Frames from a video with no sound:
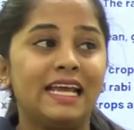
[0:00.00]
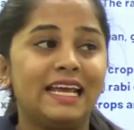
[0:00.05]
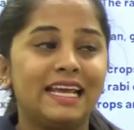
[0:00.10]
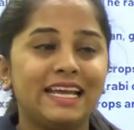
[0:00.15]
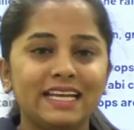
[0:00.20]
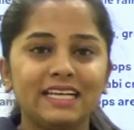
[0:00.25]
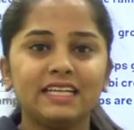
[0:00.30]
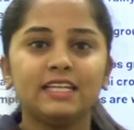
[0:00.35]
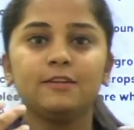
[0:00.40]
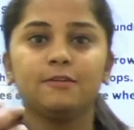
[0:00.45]

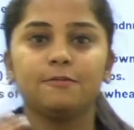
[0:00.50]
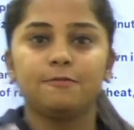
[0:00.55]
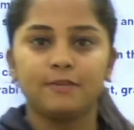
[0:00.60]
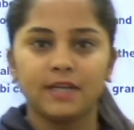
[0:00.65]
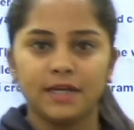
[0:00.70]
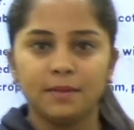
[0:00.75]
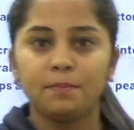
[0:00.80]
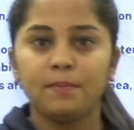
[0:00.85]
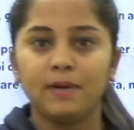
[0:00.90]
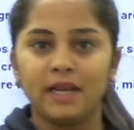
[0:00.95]
in
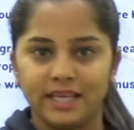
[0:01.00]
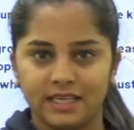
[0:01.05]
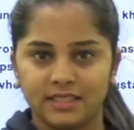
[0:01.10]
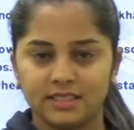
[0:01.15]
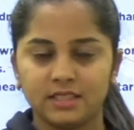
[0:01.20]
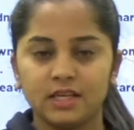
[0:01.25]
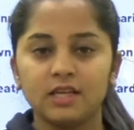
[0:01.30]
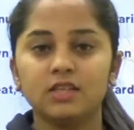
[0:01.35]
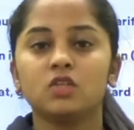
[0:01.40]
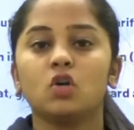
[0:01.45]
different
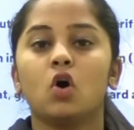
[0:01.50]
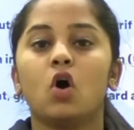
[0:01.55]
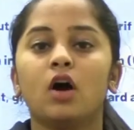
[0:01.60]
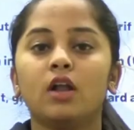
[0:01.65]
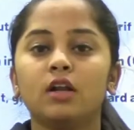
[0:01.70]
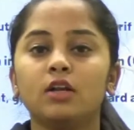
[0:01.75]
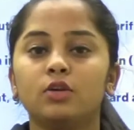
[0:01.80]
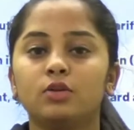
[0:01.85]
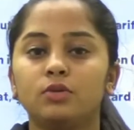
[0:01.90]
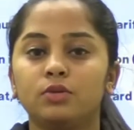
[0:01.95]
places
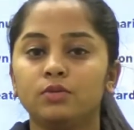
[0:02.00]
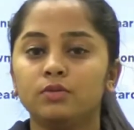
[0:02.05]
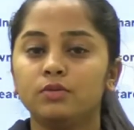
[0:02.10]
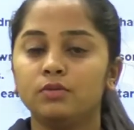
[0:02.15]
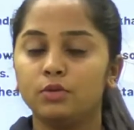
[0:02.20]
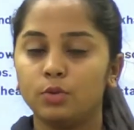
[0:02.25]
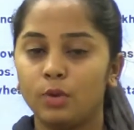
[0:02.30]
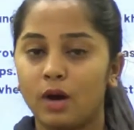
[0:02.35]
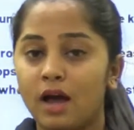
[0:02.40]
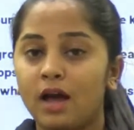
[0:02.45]
or
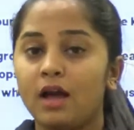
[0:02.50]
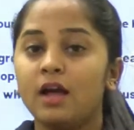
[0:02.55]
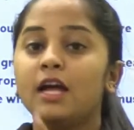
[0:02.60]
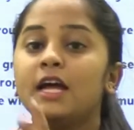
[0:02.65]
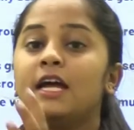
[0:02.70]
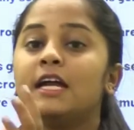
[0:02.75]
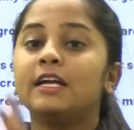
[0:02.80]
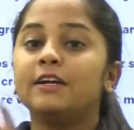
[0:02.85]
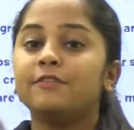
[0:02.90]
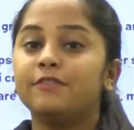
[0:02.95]
to a
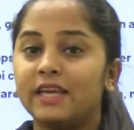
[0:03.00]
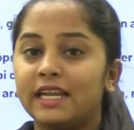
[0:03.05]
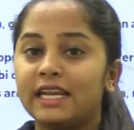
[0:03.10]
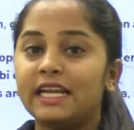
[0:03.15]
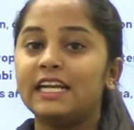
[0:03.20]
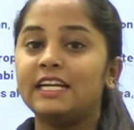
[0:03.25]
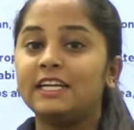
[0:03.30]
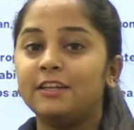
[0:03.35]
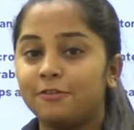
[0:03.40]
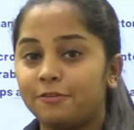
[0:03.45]

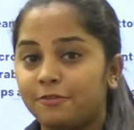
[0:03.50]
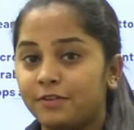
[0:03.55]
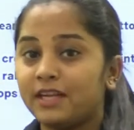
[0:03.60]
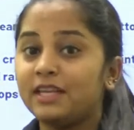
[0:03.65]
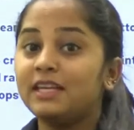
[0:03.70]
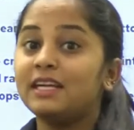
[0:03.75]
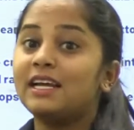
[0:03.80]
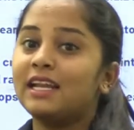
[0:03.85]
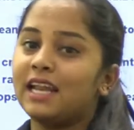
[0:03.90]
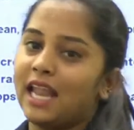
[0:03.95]
very
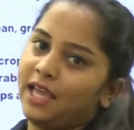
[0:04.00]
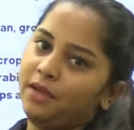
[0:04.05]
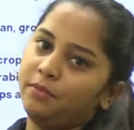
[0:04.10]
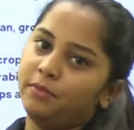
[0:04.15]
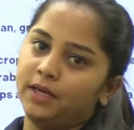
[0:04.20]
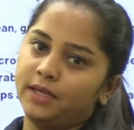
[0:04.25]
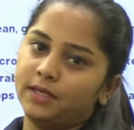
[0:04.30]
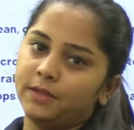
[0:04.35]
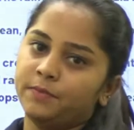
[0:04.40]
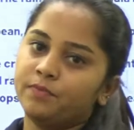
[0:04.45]
different
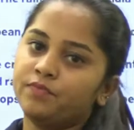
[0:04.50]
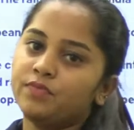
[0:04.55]
climate.